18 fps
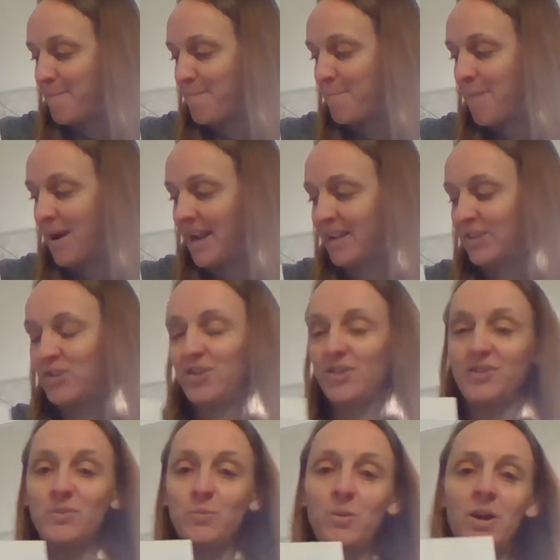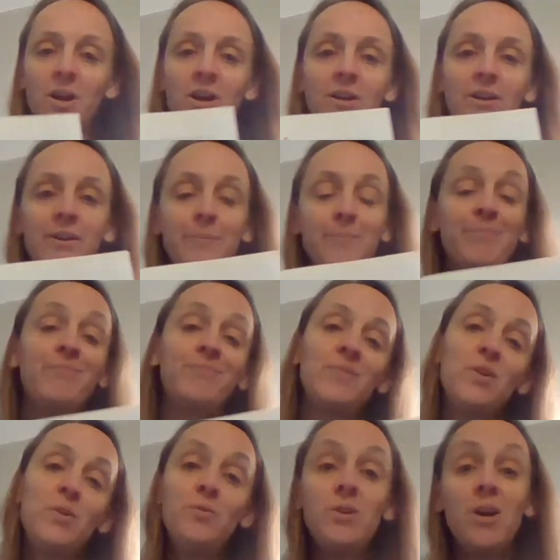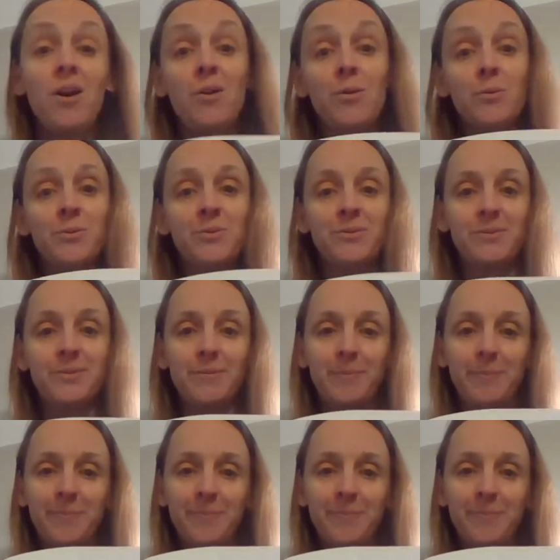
might just work. Who knows?"